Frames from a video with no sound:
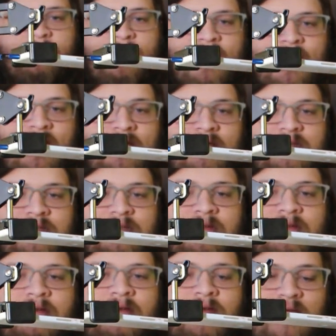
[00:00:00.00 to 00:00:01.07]
pegs
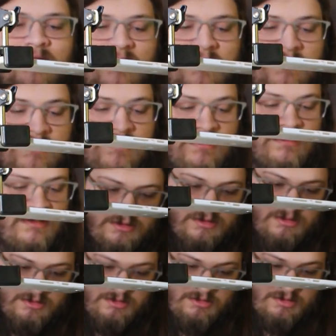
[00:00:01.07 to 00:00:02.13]

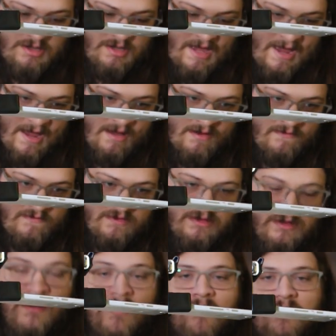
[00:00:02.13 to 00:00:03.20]
into the halves
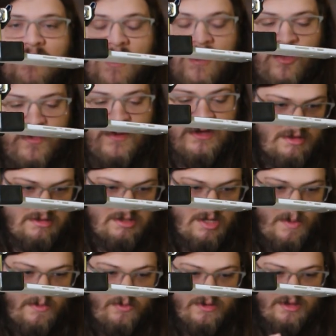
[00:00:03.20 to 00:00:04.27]
of the helmet. This
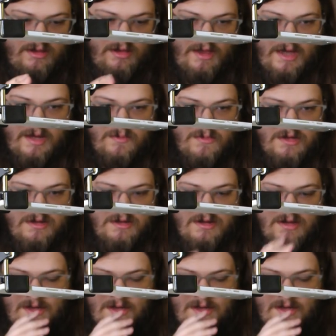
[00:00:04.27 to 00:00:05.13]
helps with alignment